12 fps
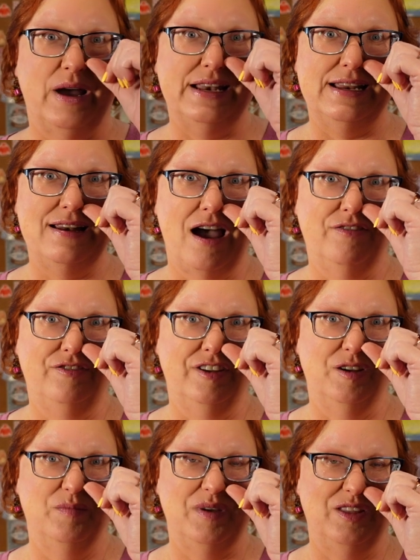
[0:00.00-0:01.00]
I did not
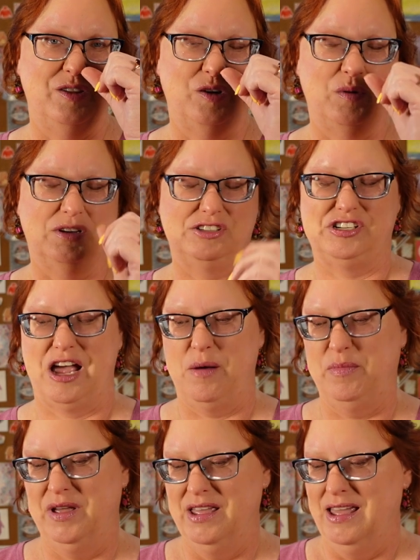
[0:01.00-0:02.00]
film in the quilt shop.